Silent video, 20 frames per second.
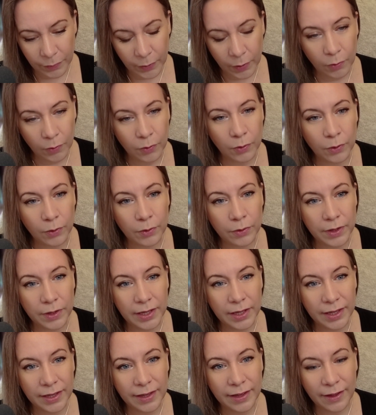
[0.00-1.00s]
or
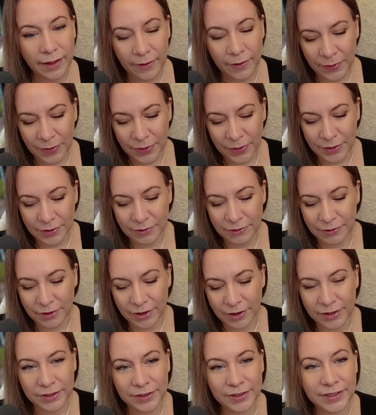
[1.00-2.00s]
the
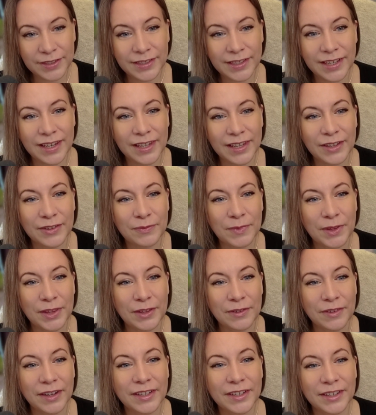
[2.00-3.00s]
rocks. I love me
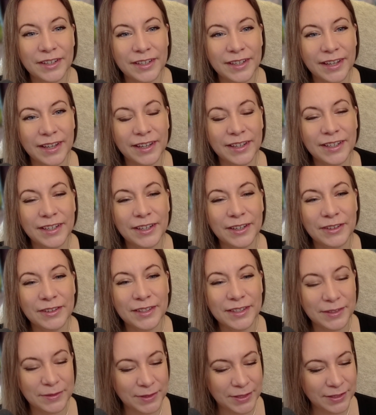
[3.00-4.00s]
that I know
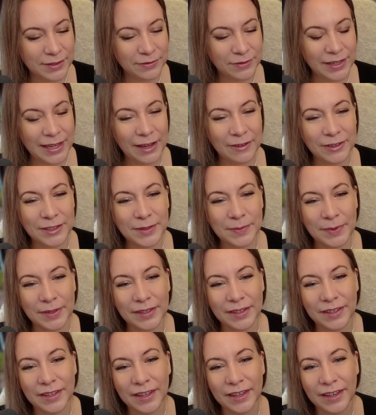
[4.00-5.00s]
this was the flowers,
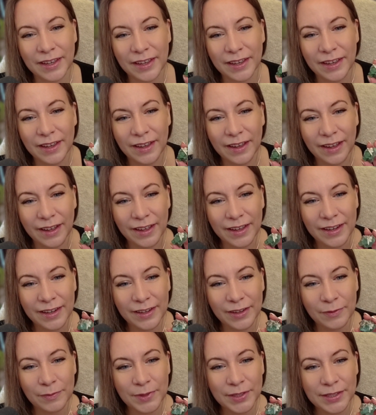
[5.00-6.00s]
but I
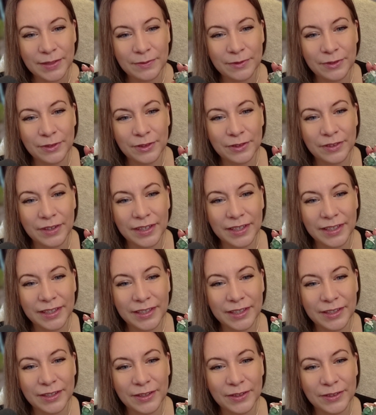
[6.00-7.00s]
love me some flora. I
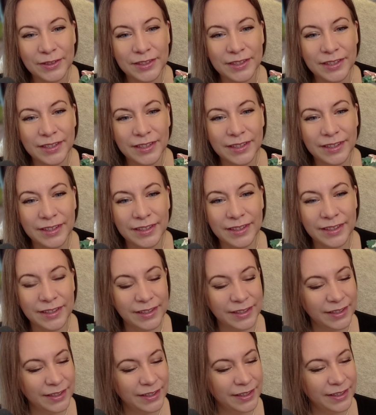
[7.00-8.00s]
could not
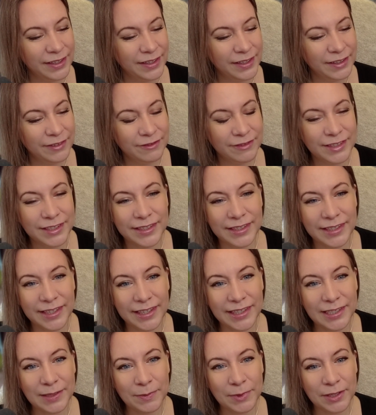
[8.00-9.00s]

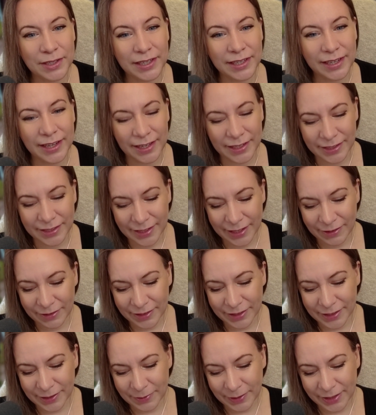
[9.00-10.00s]
resist putting that down
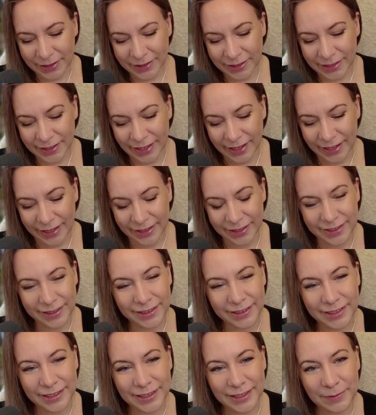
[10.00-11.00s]
as well today.
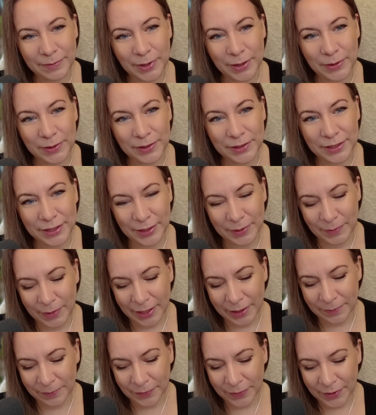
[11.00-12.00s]
Just spoke to me.